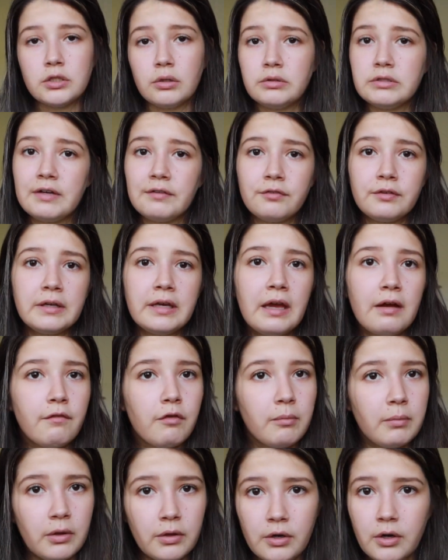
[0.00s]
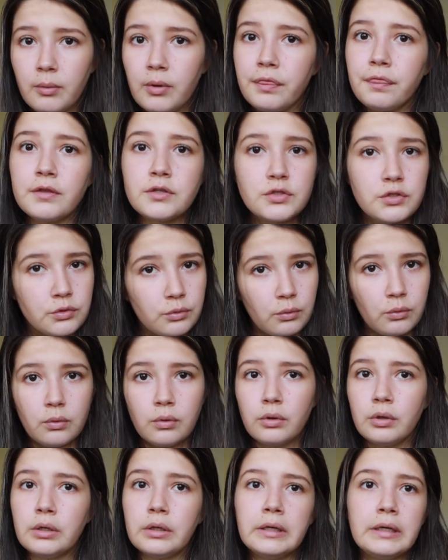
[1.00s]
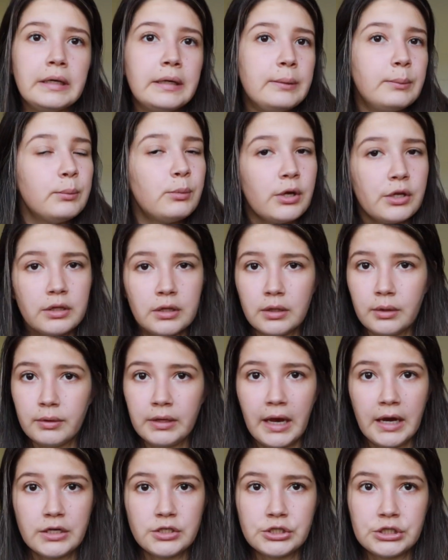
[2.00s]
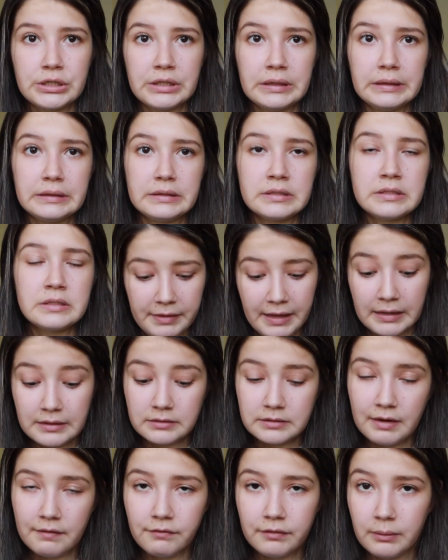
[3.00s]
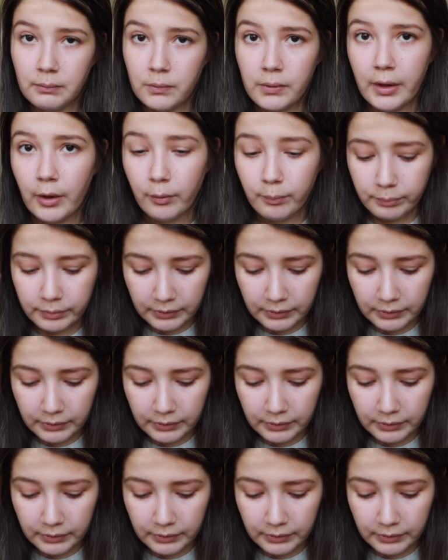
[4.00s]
So definitely get familiar with the store and where the location is. That definitely will help